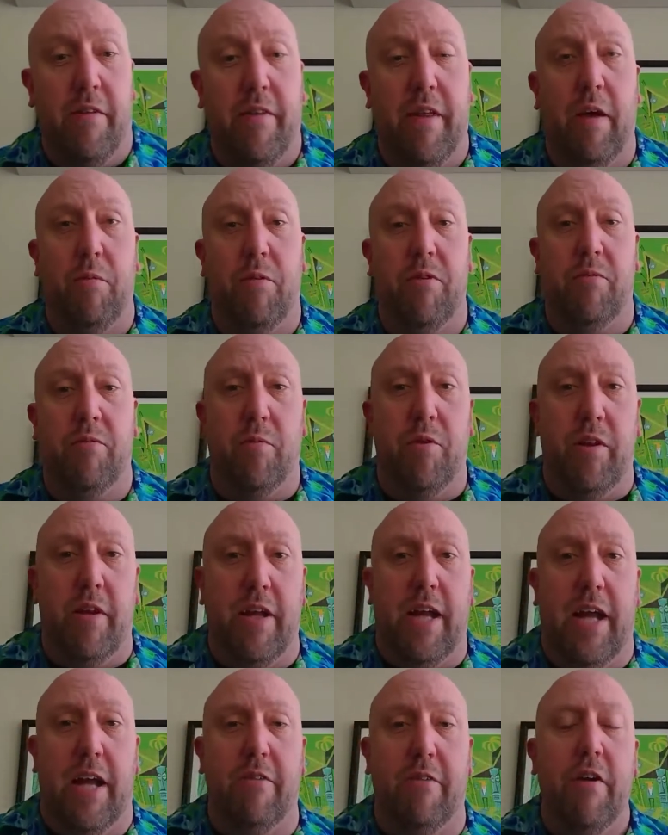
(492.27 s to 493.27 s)
That was really
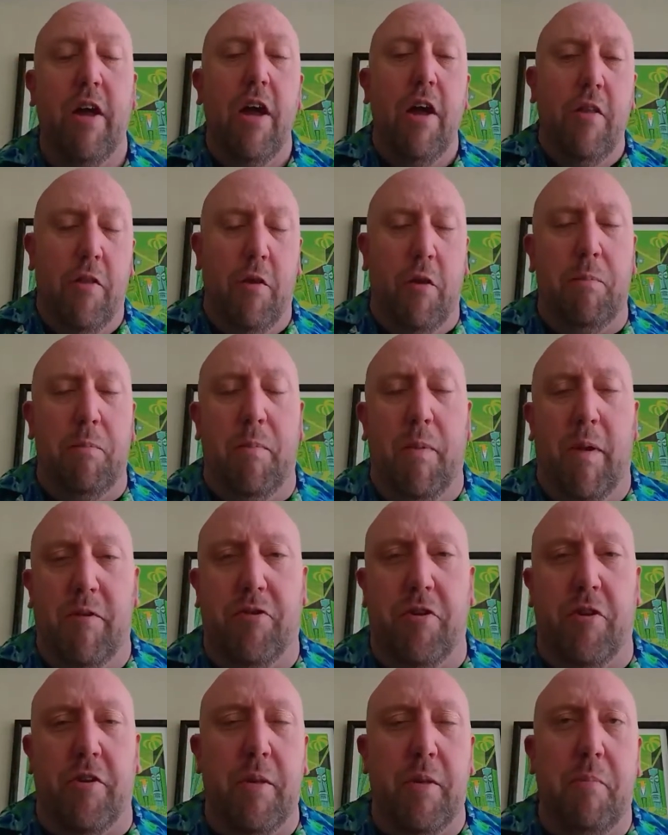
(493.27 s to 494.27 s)
kind of there are
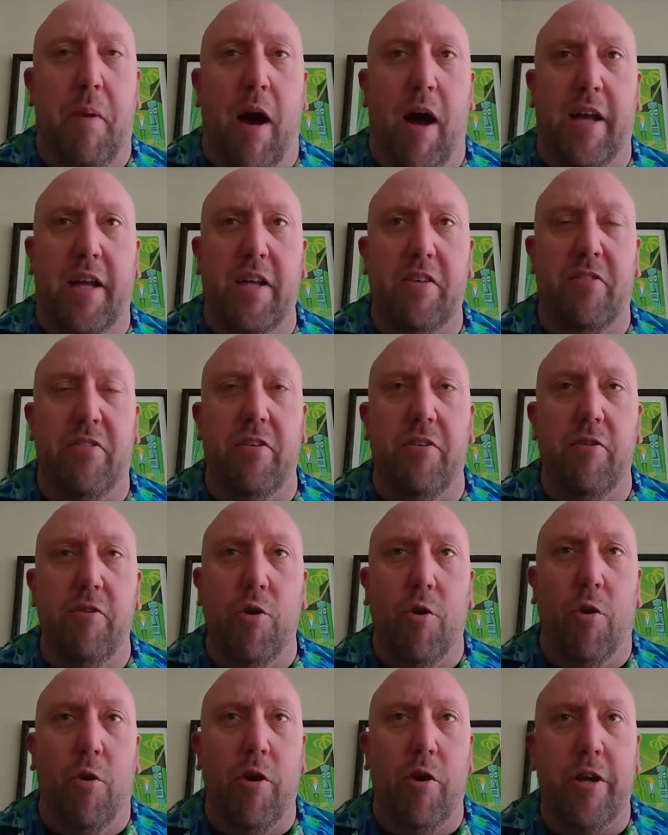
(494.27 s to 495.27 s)
certainly pockets in New
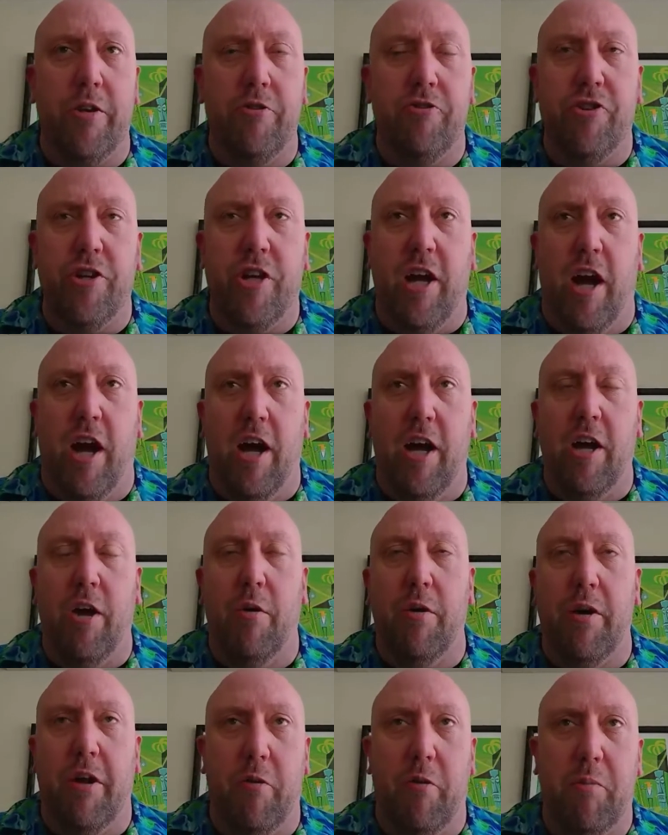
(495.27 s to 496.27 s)
York and Chicago
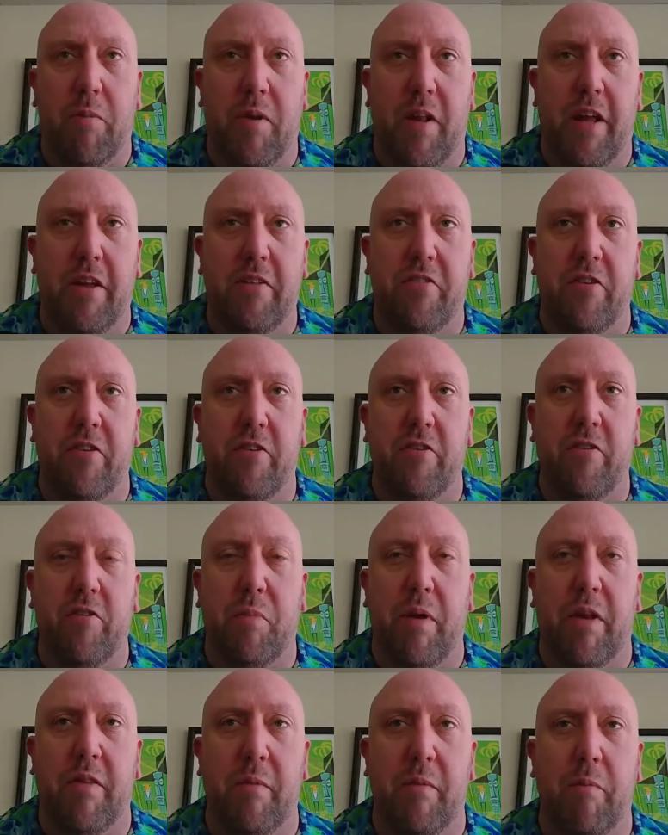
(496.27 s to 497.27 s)
and other places,
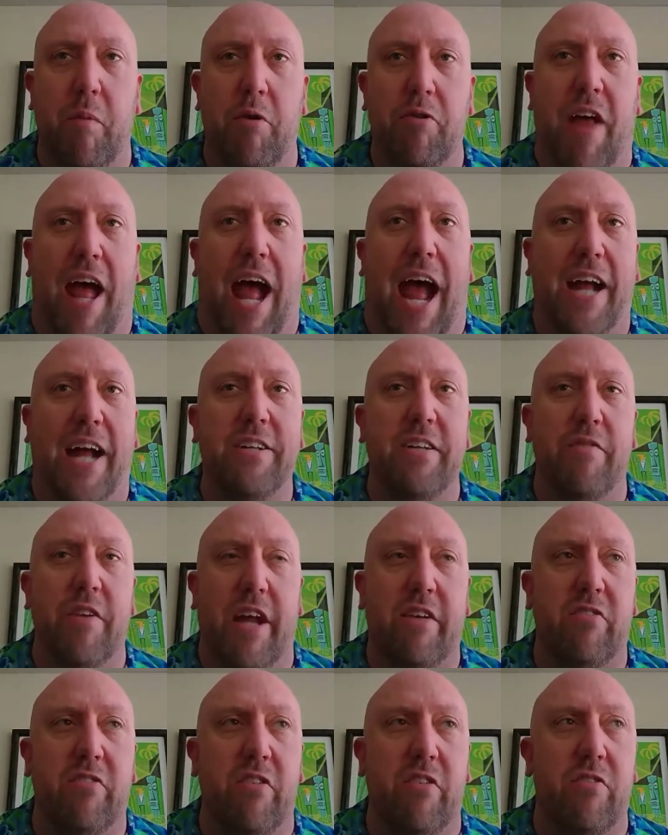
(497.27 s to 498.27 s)
but the most active
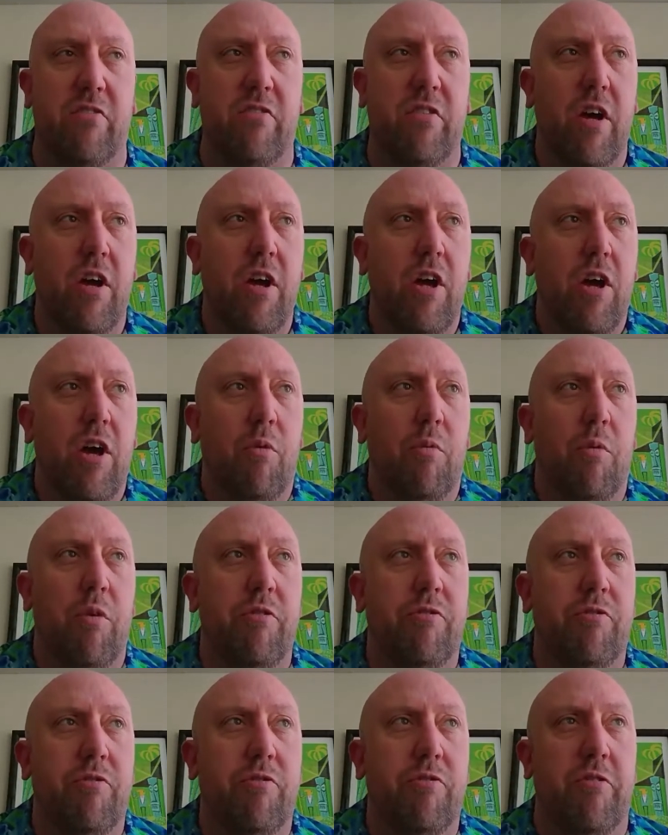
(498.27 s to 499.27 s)
nexus
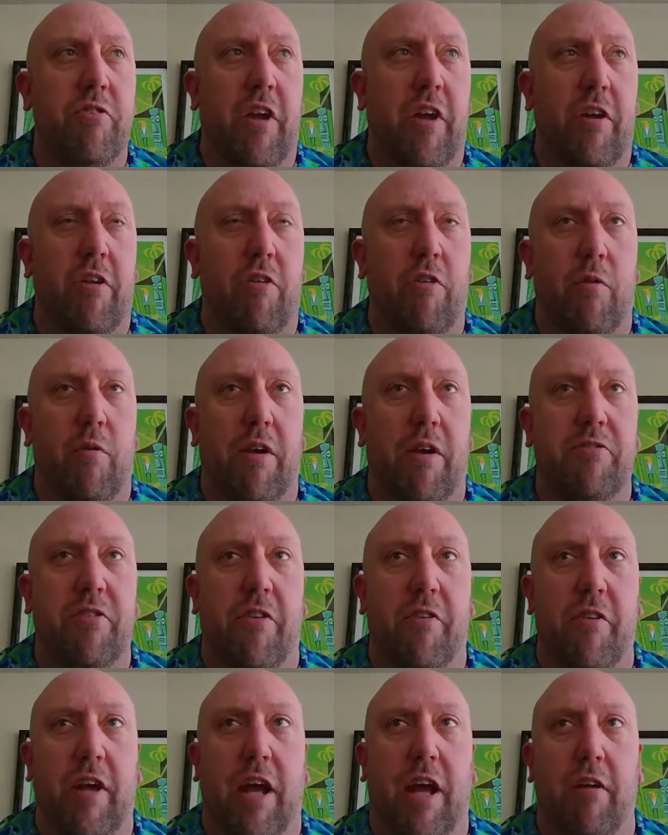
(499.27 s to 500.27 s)
was sort of centered around
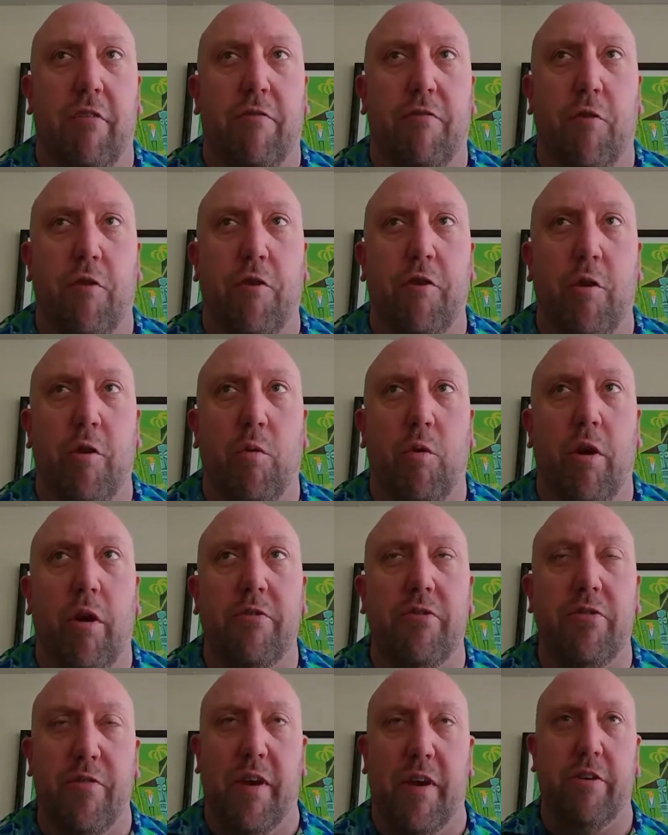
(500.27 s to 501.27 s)
Southern California,
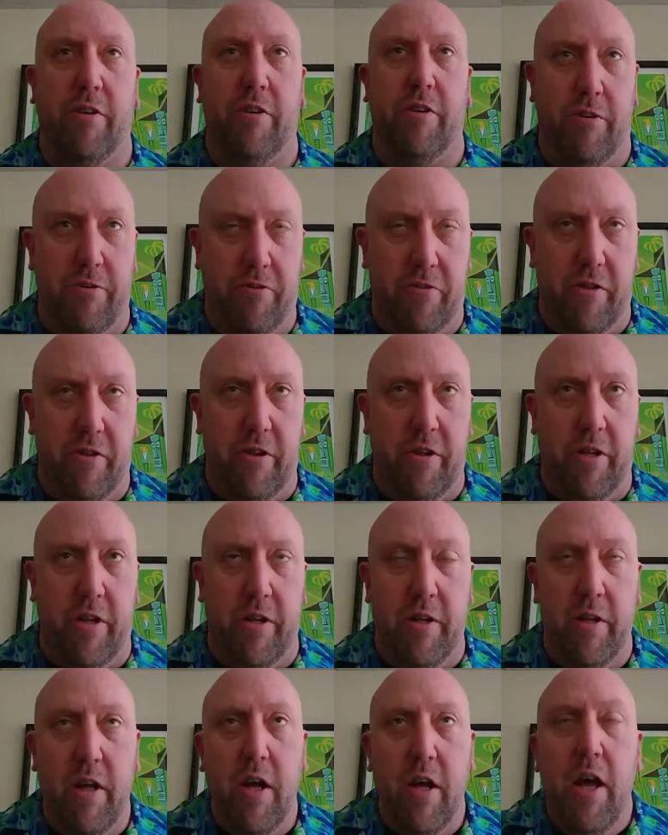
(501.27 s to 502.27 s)
where Sven Kirsten
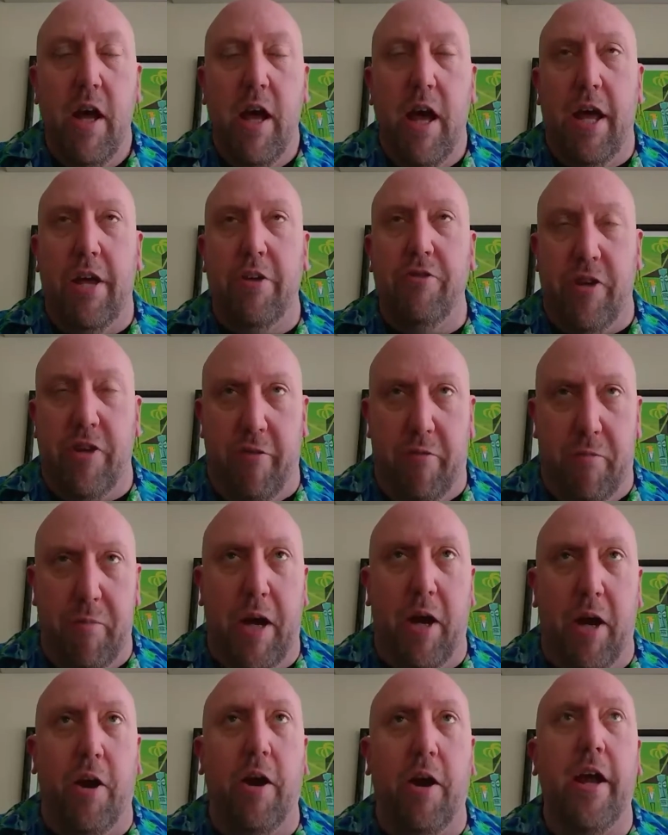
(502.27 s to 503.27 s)
and and Jeff
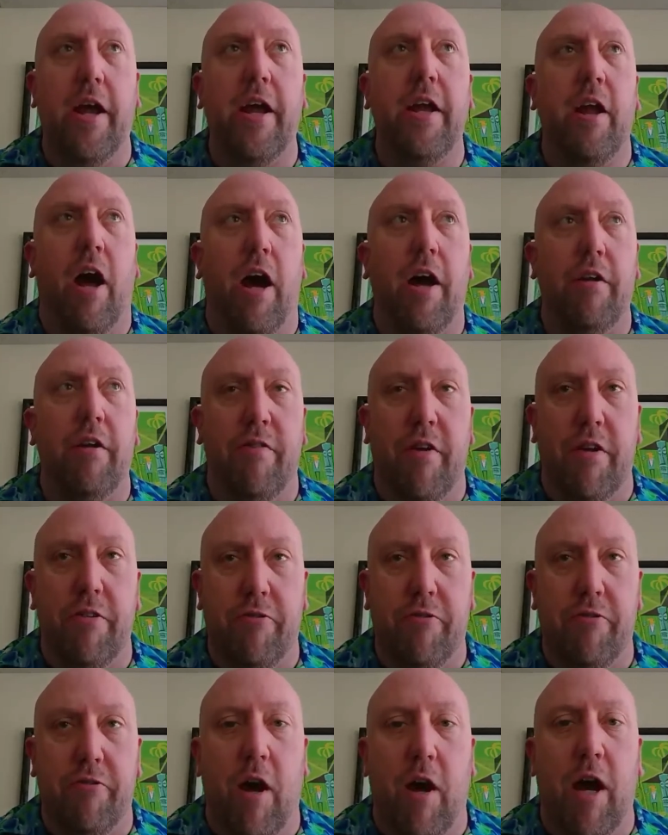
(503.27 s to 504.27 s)
Berry and Otto von
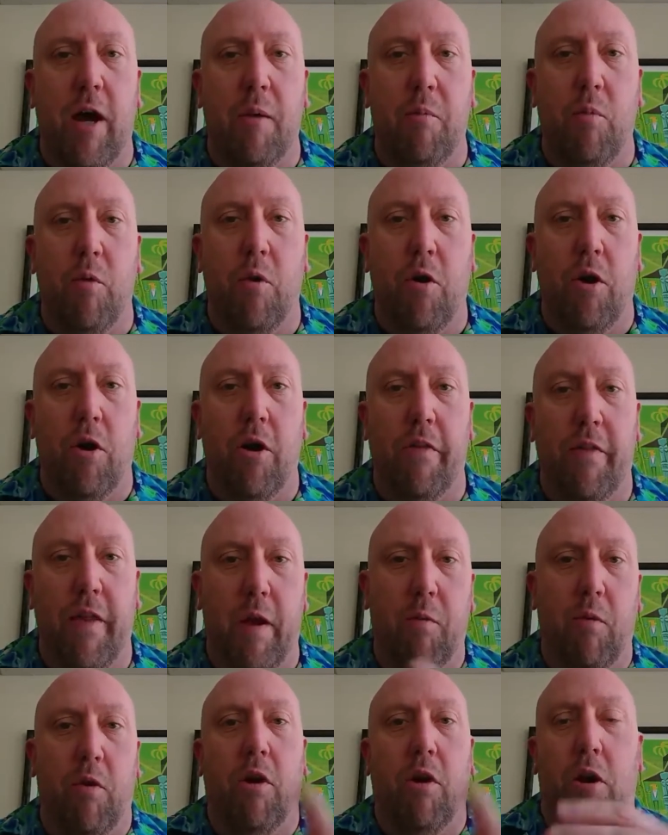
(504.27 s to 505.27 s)
Stroheim were, and they
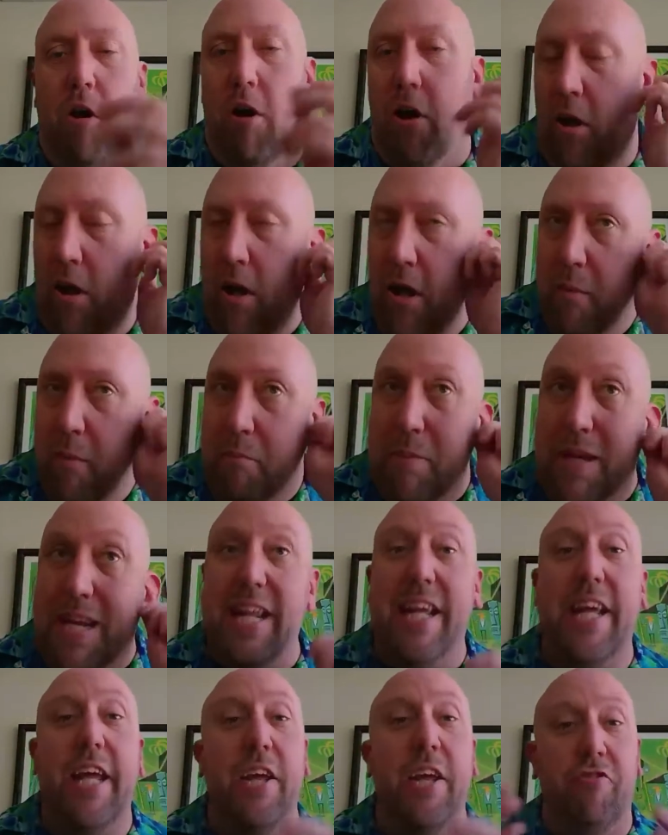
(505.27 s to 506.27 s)
were all
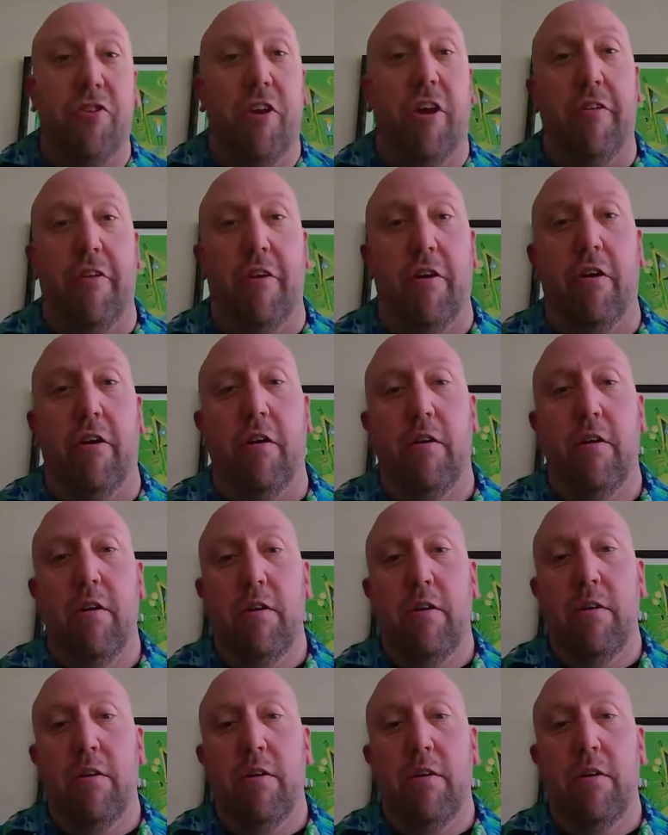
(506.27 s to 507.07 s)
meeting each other